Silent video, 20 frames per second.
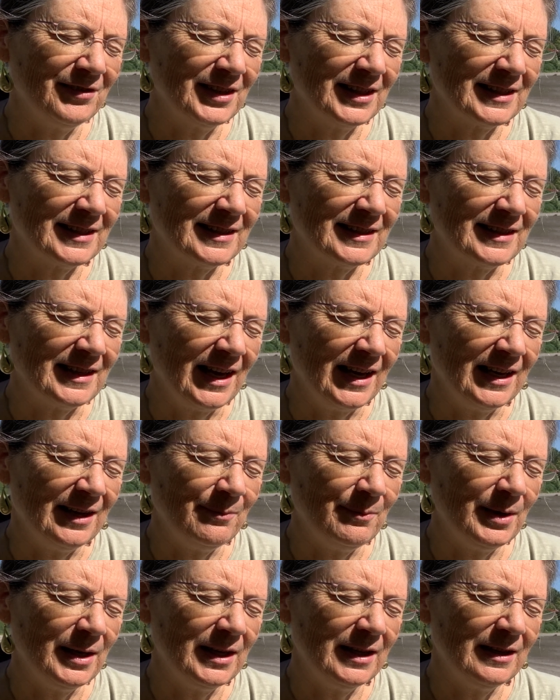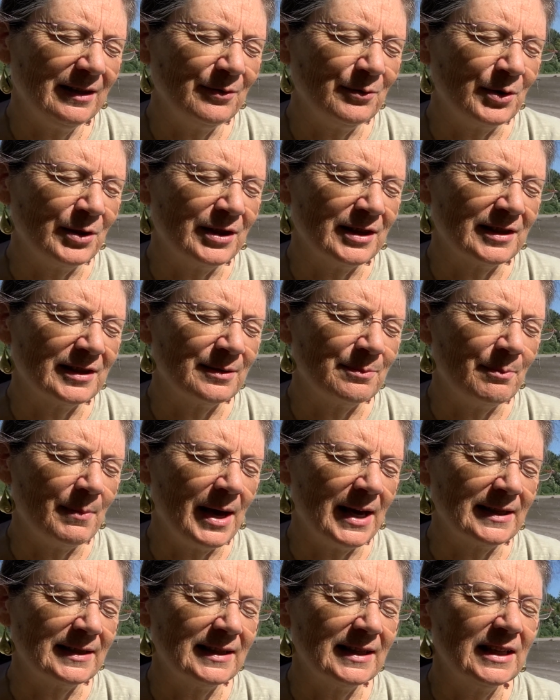excitement with this
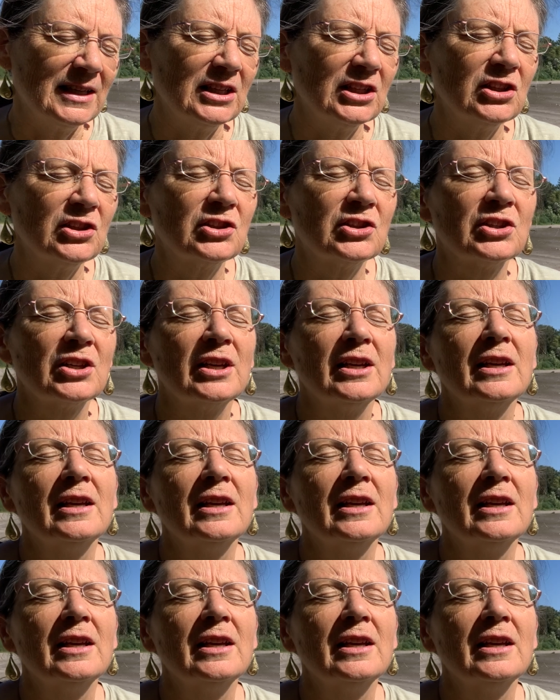message